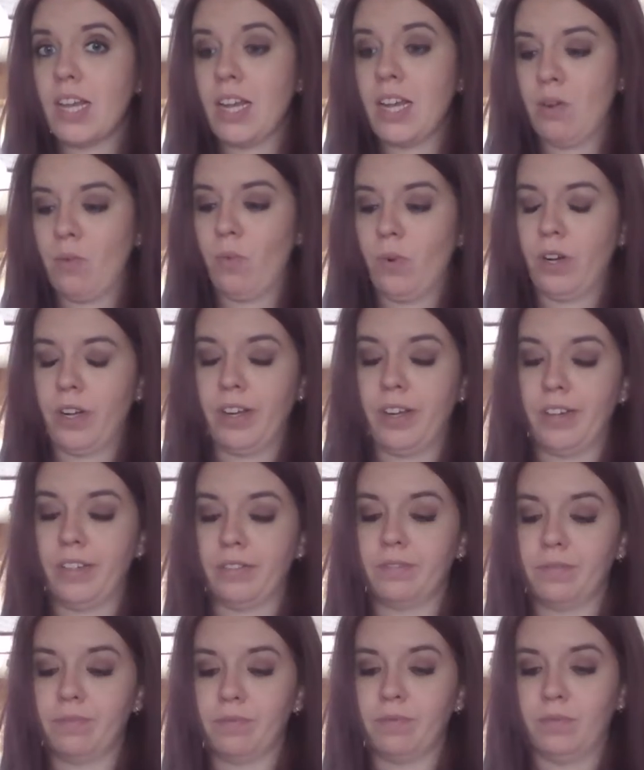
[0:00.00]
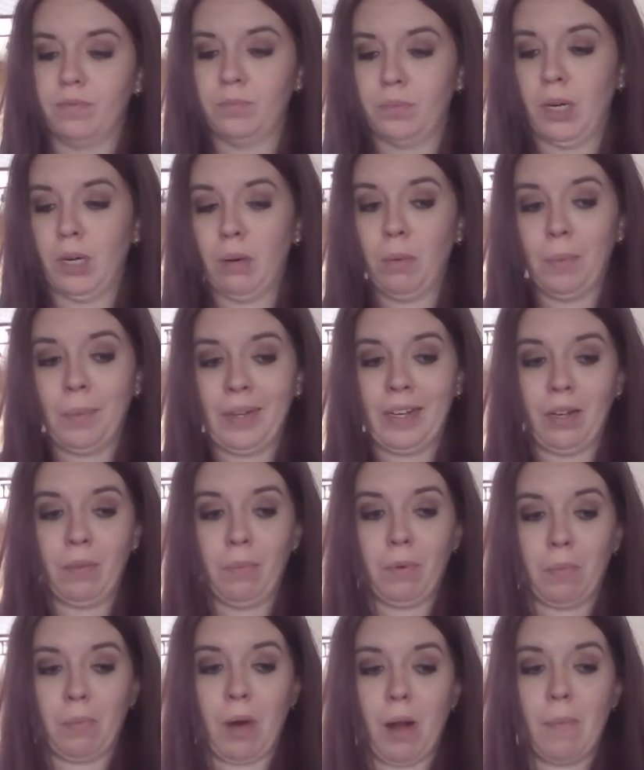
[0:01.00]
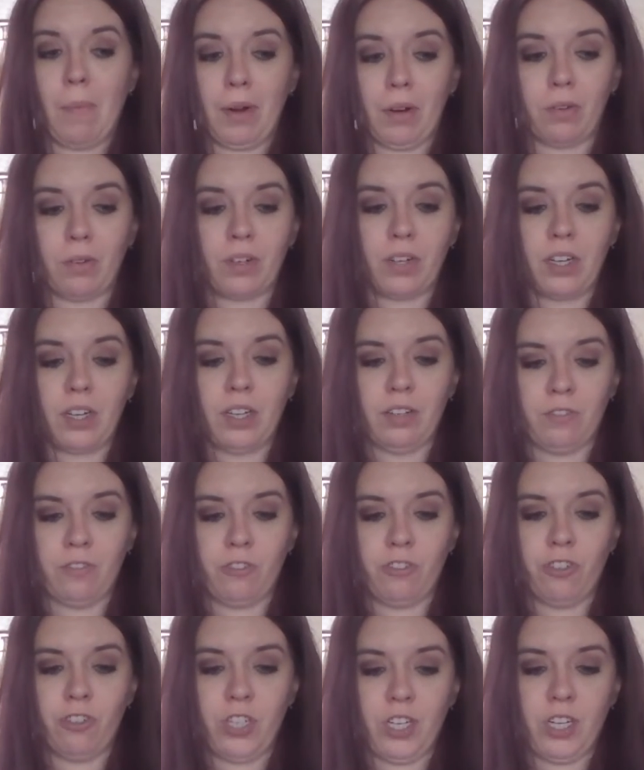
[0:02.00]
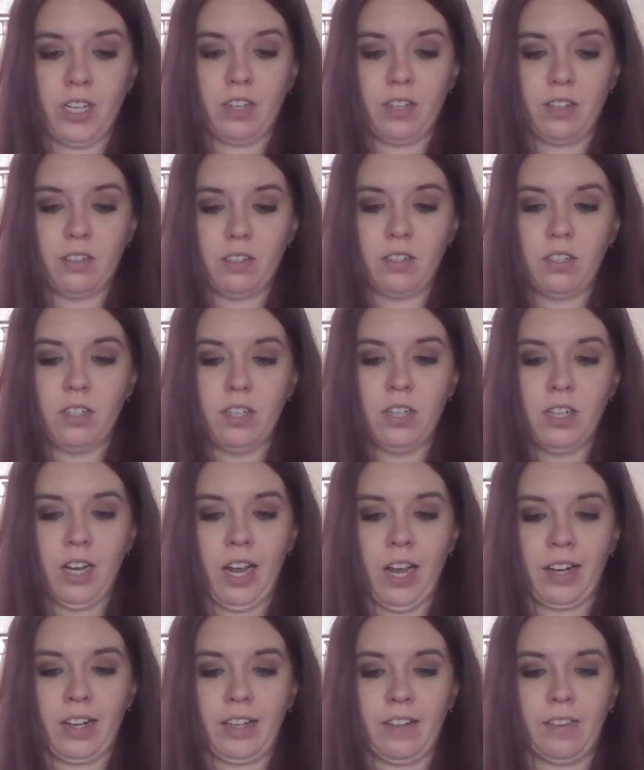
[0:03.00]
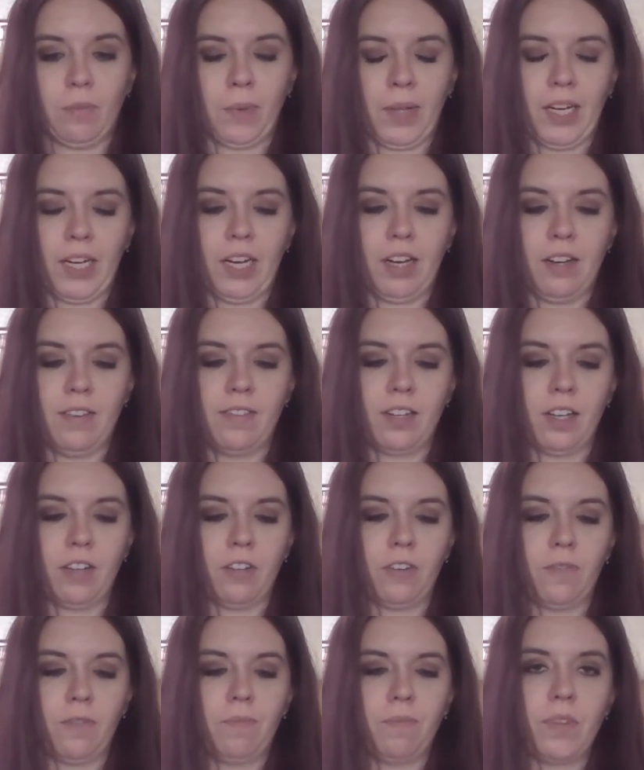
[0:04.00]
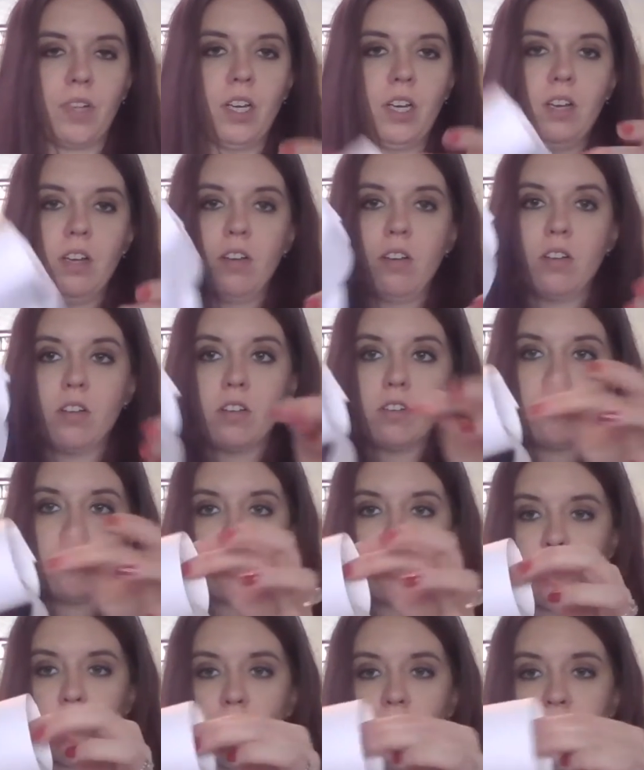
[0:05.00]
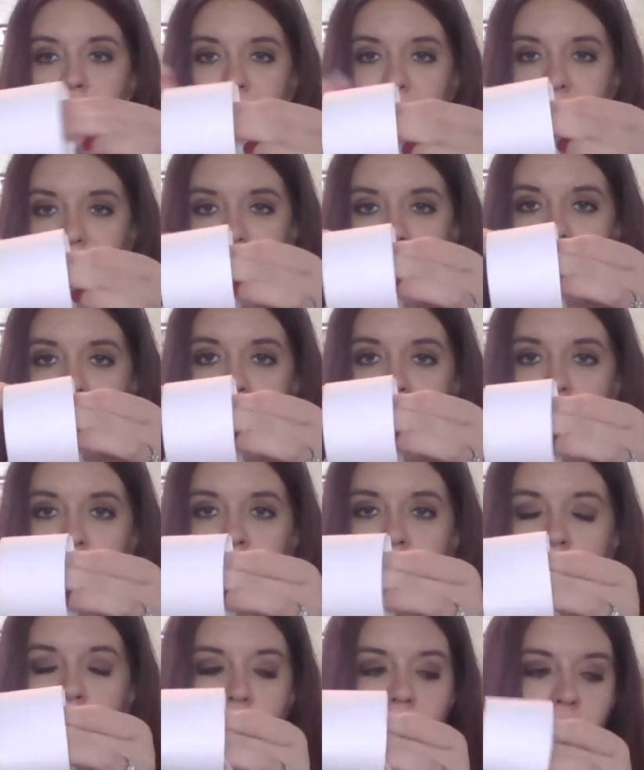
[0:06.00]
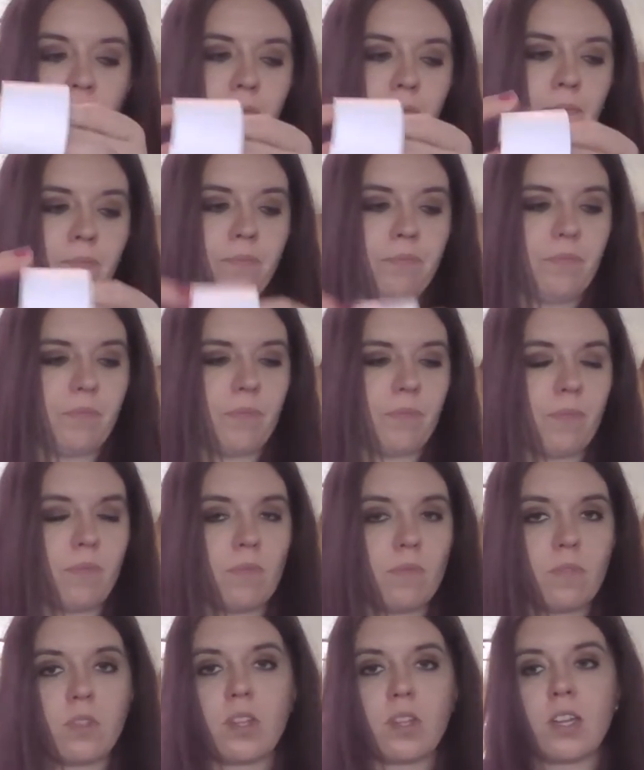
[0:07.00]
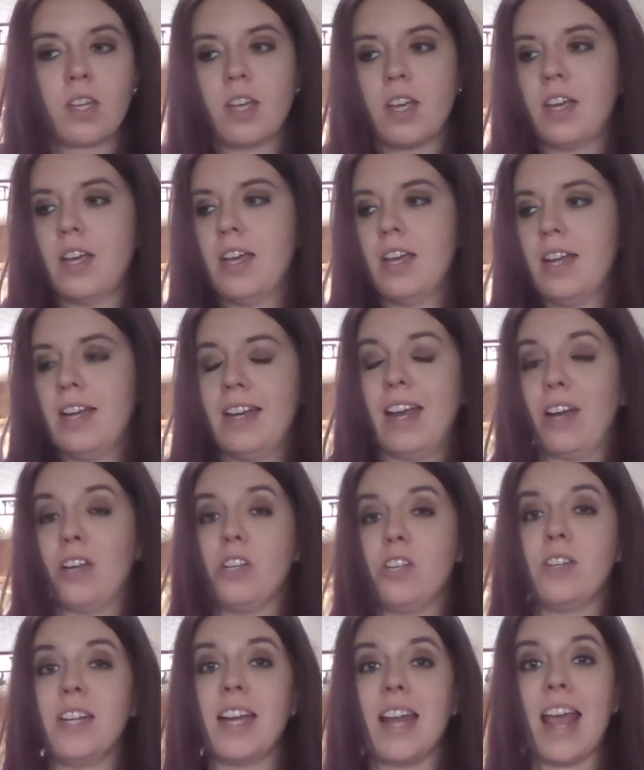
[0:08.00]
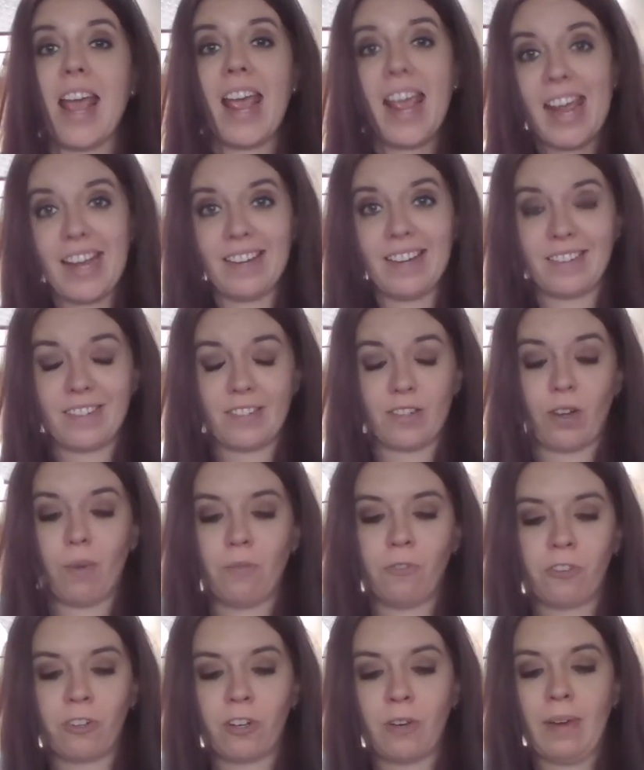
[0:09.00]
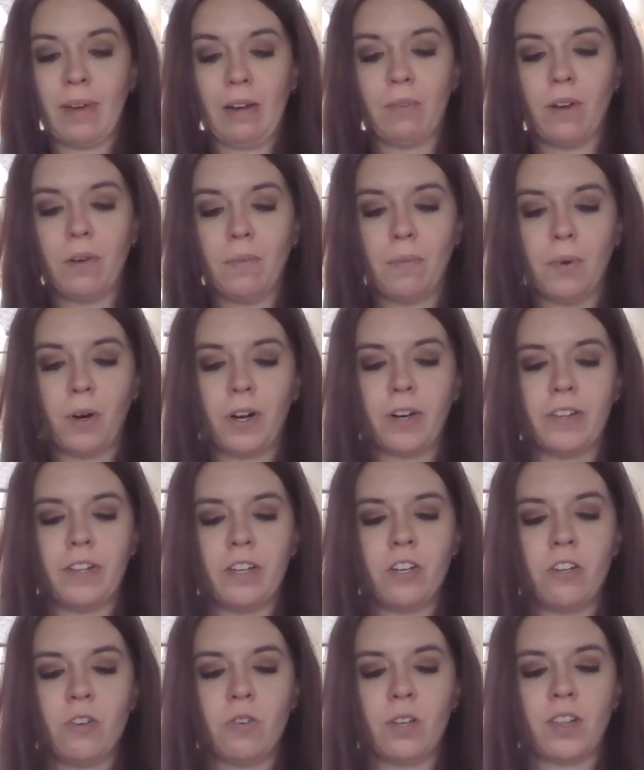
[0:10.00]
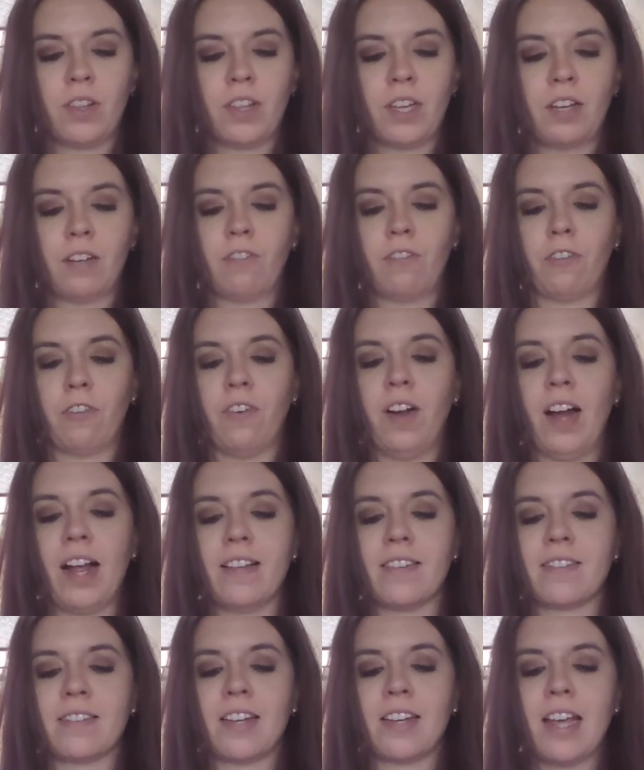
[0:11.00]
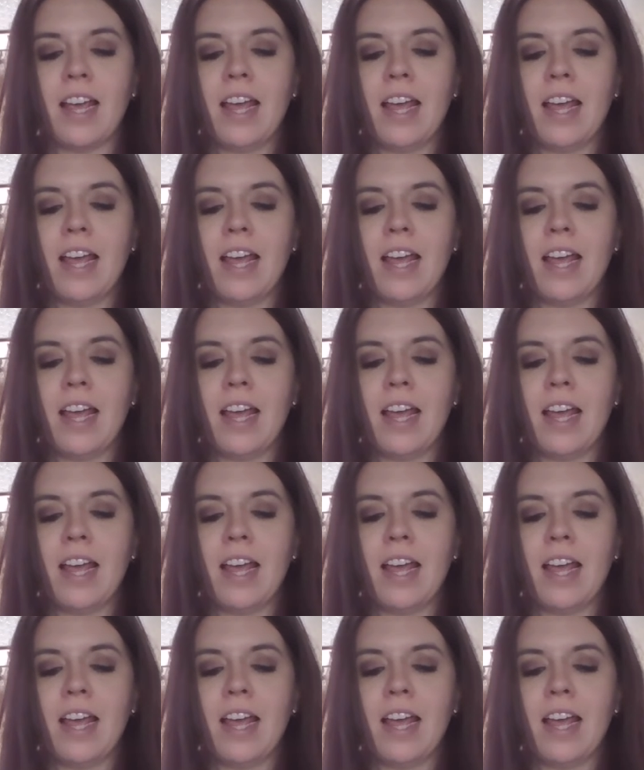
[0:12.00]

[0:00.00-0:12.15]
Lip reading: it would probably help your mom out if she had kids playing nice together. So attach that one on. Now you need 8, so I'm just gonna make one more and then you can think of the rest.